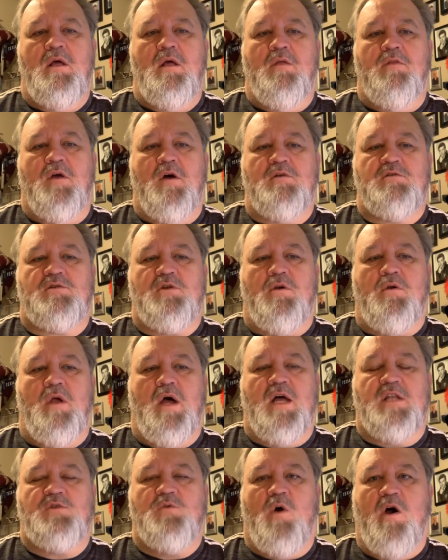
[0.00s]
Those are
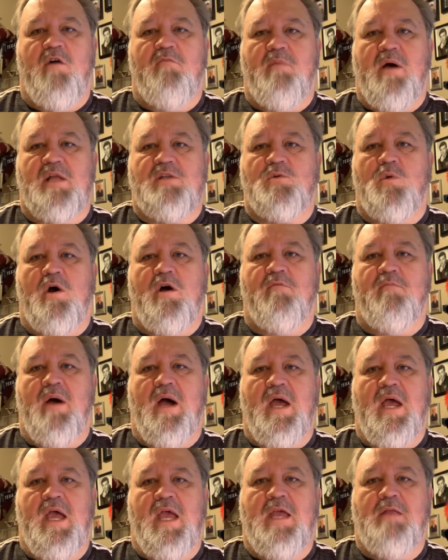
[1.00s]
uh, 12 by 12
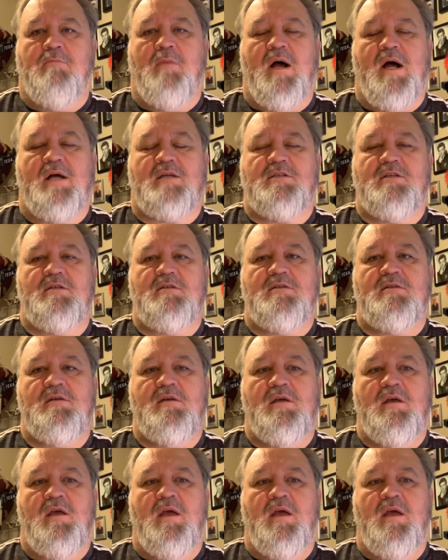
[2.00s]
by 8 boxes,